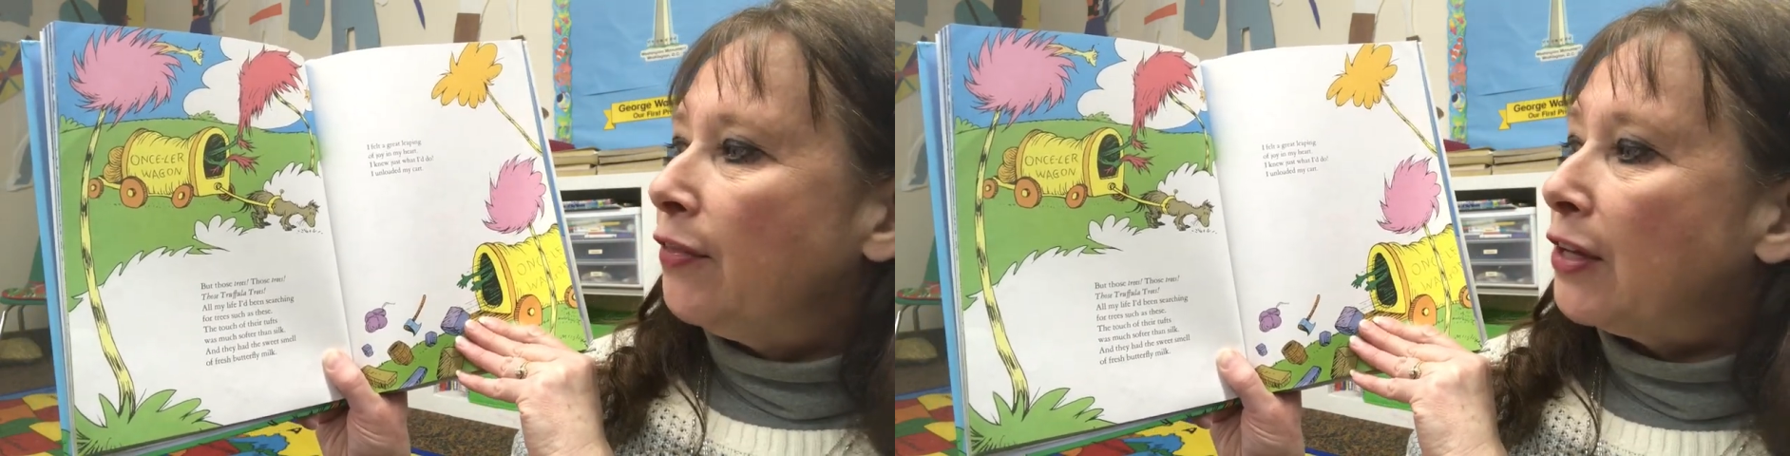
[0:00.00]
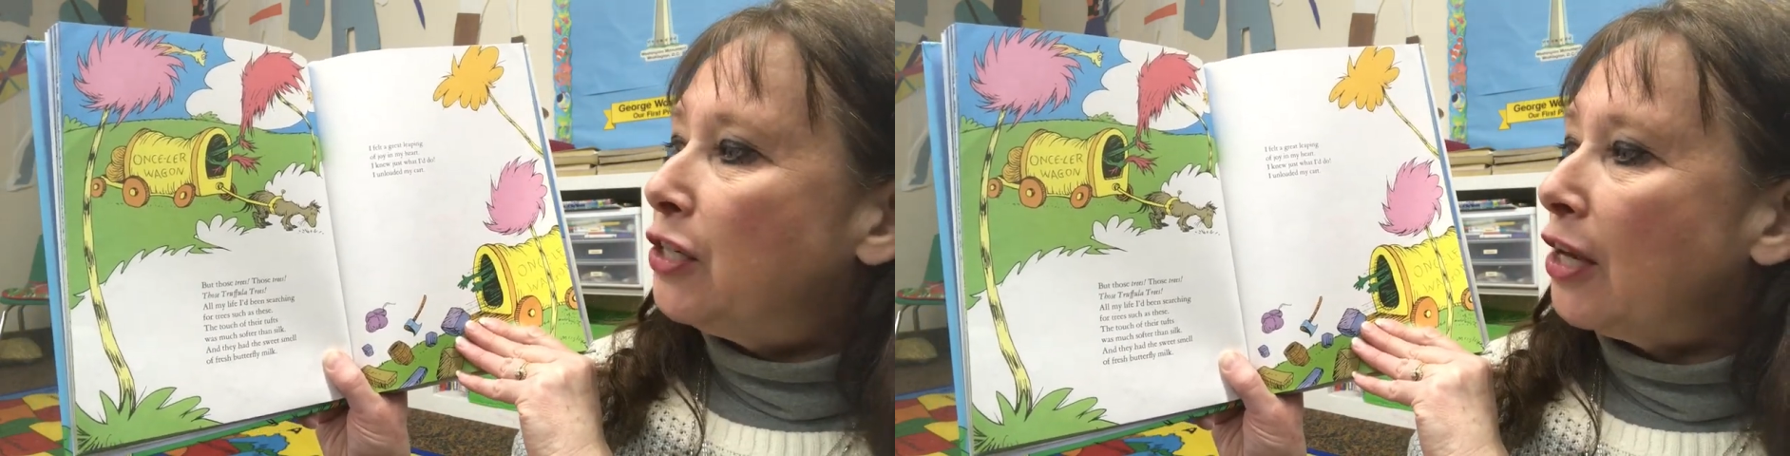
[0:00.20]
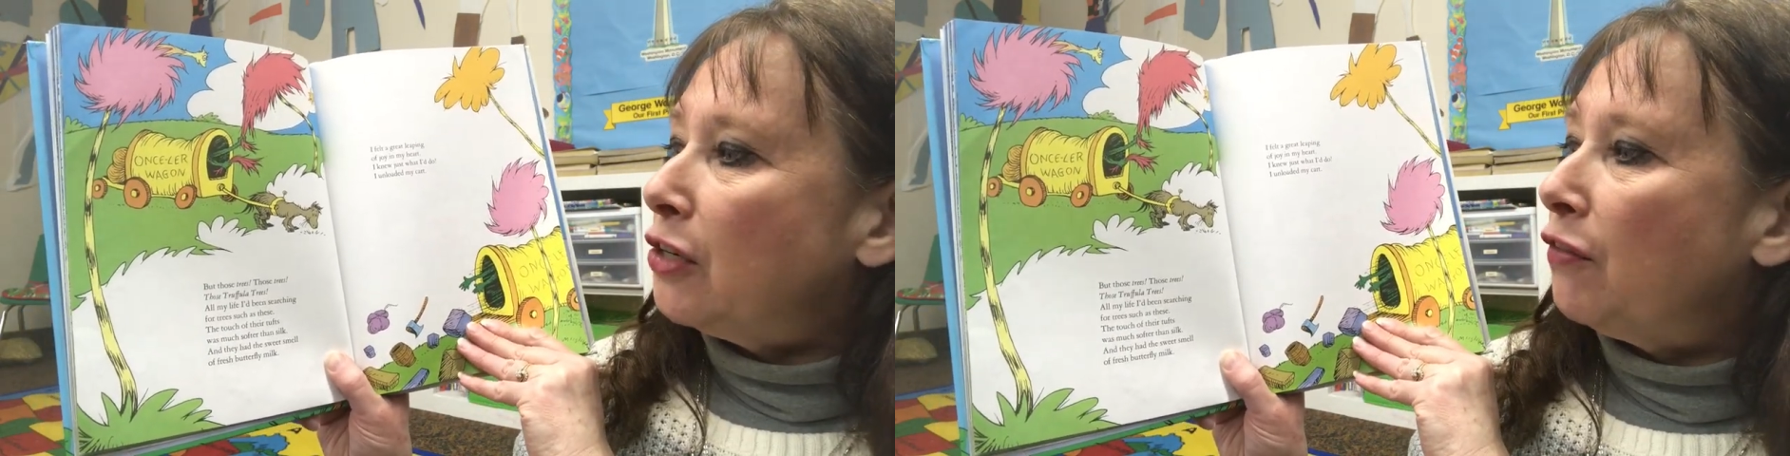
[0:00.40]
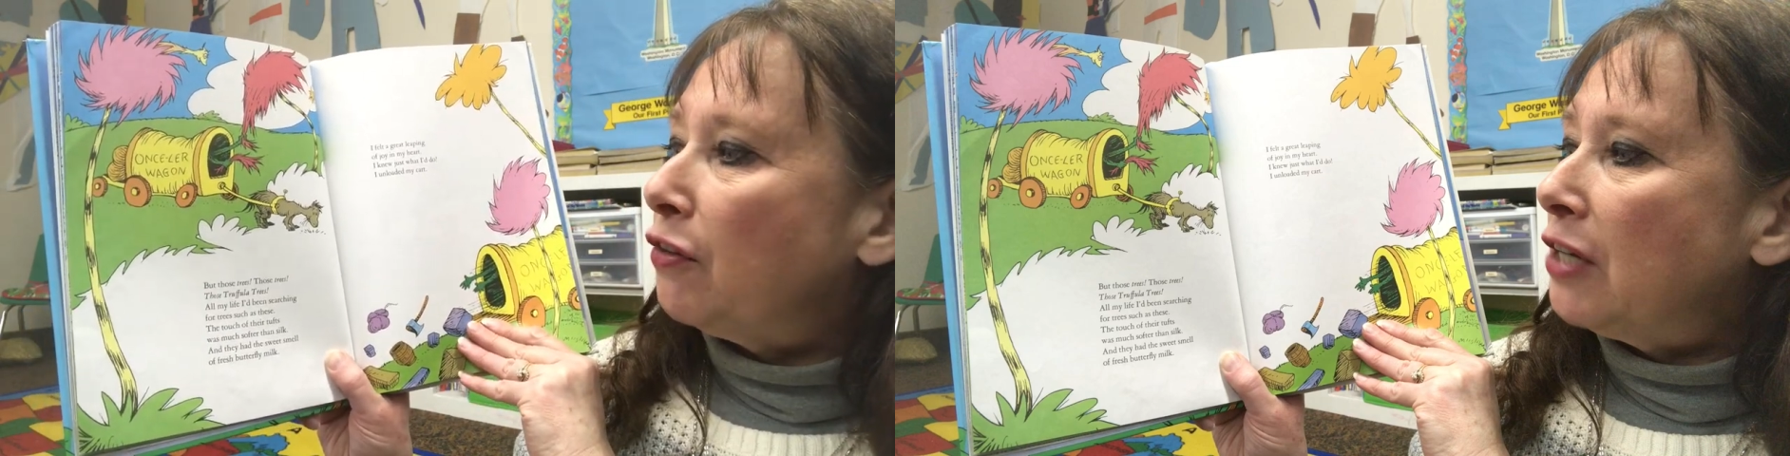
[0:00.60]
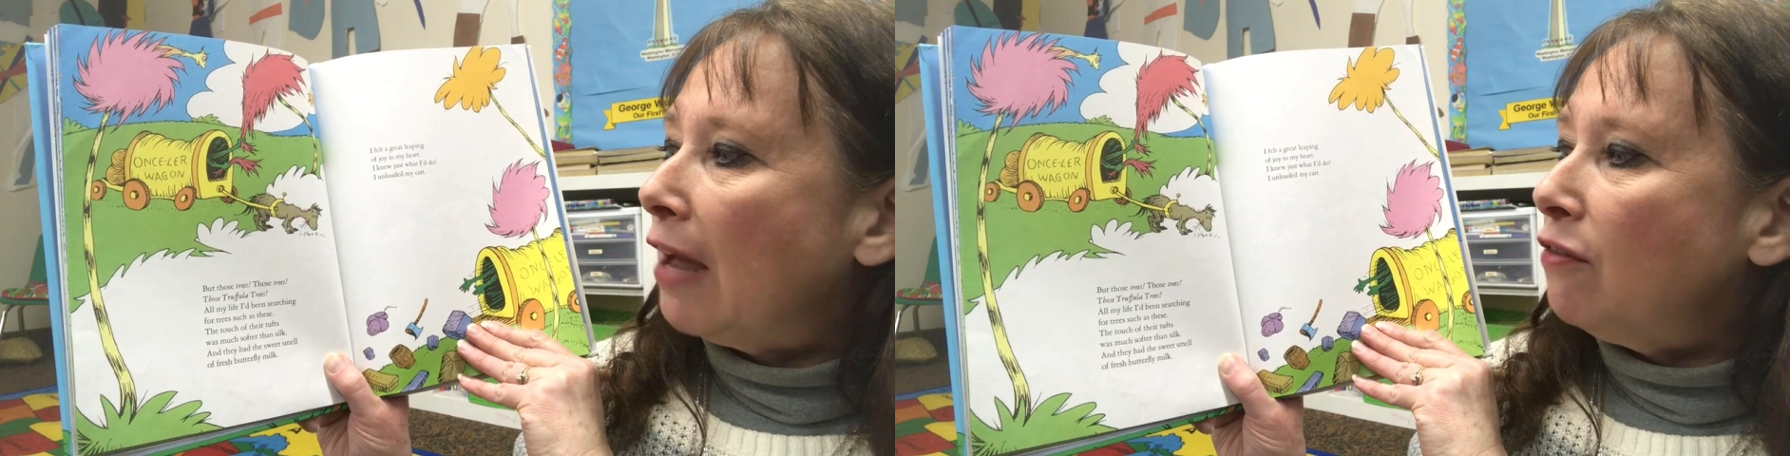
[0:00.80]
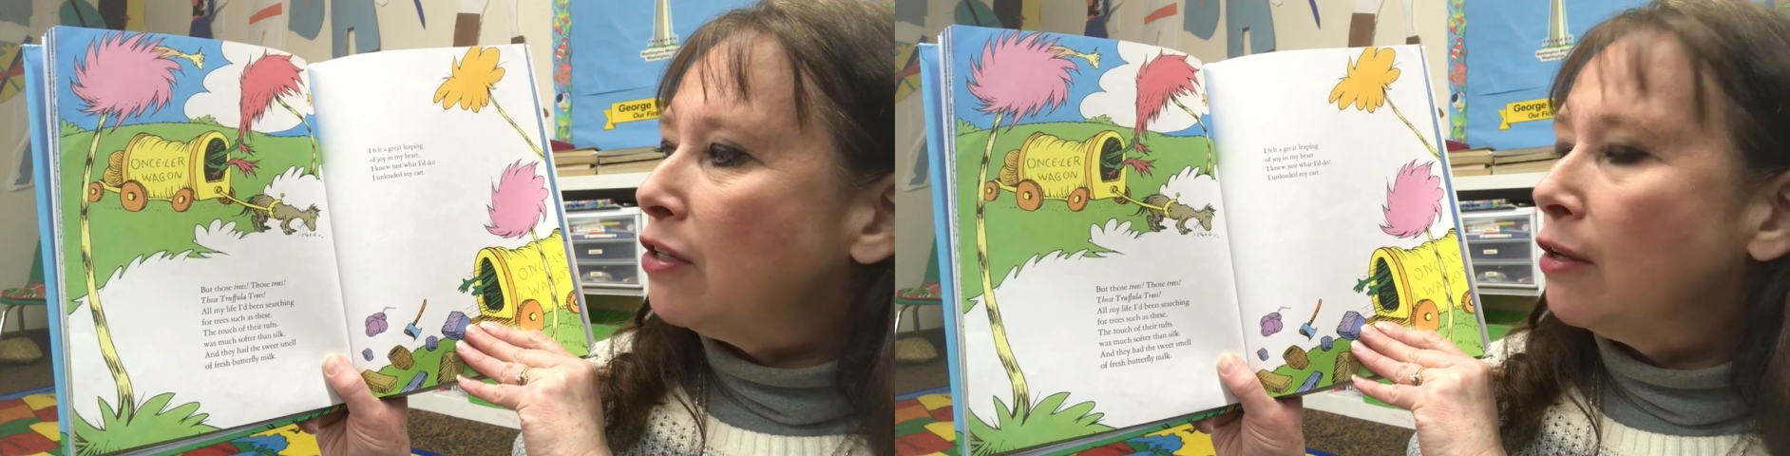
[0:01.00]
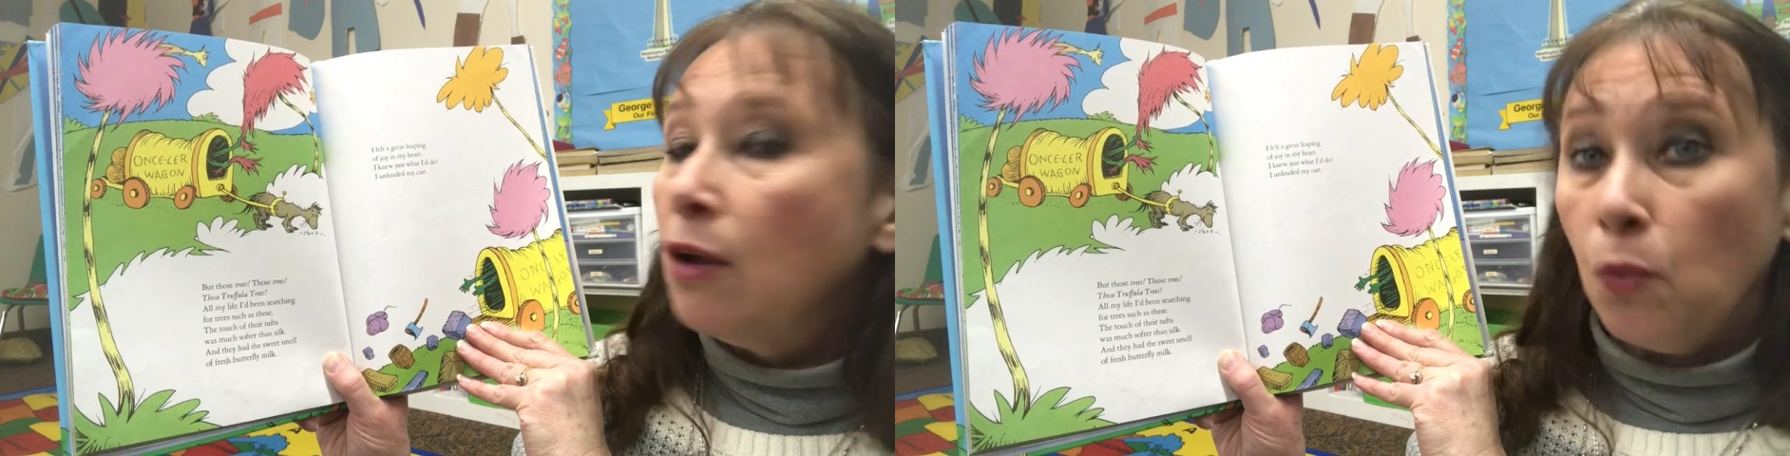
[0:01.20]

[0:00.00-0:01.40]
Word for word: The touch of their tufts